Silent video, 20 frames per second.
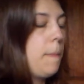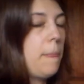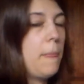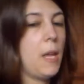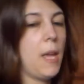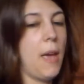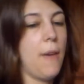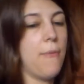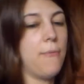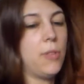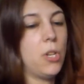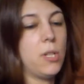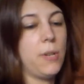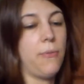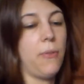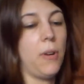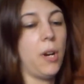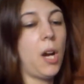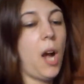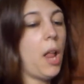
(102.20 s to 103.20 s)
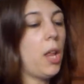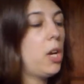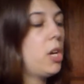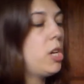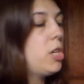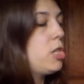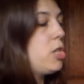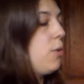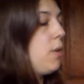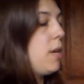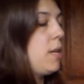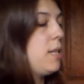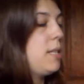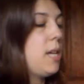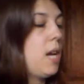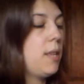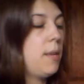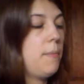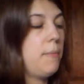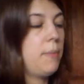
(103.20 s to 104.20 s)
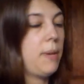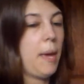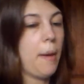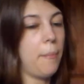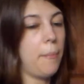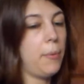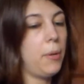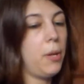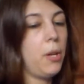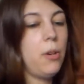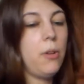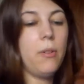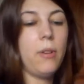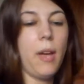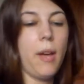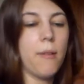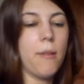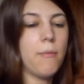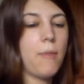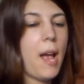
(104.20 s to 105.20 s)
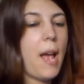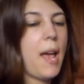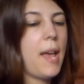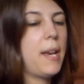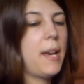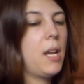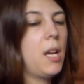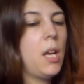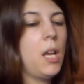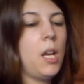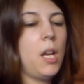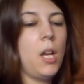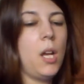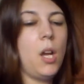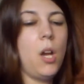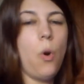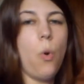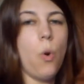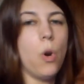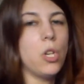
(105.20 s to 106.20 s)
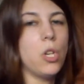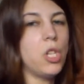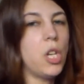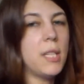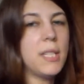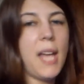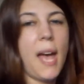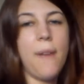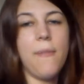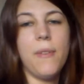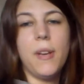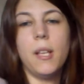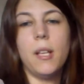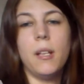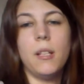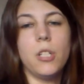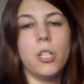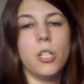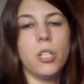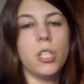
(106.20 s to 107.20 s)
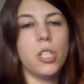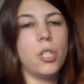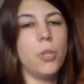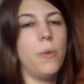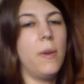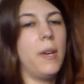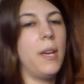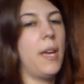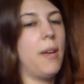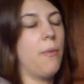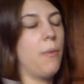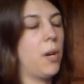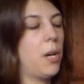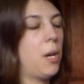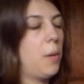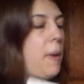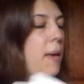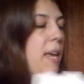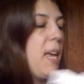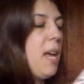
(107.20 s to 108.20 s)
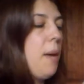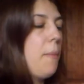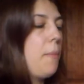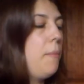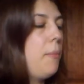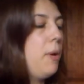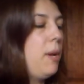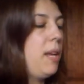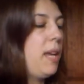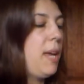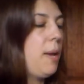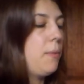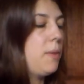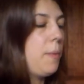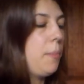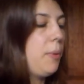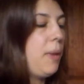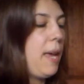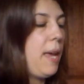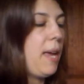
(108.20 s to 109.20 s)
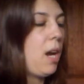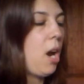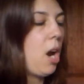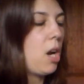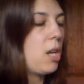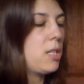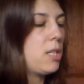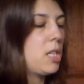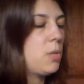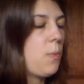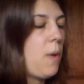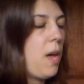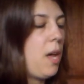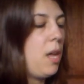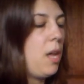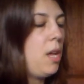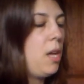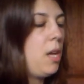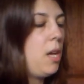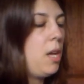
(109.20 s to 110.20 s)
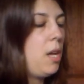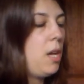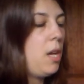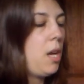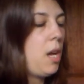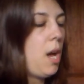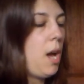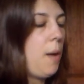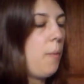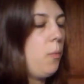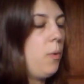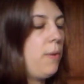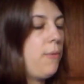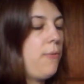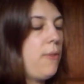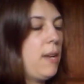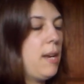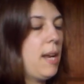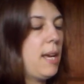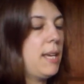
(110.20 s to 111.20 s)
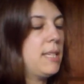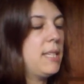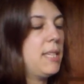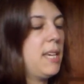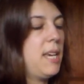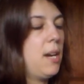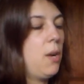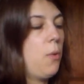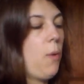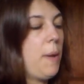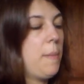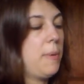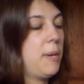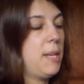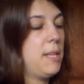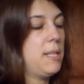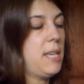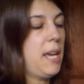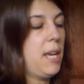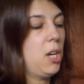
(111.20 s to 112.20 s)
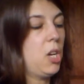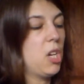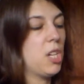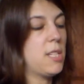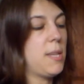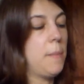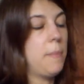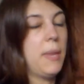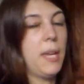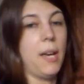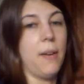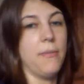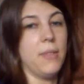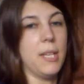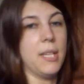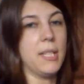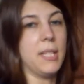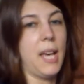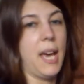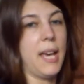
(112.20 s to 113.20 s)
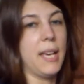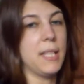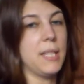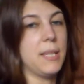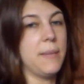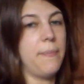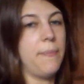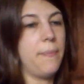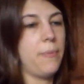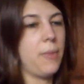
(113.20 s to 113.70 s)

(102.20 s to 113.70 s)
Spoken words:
If they're different colors, you can tell them get blue, get red, or just doing it where you're picking up and putting in the playing cards as well would fit nicely in a wipe container or something of this size.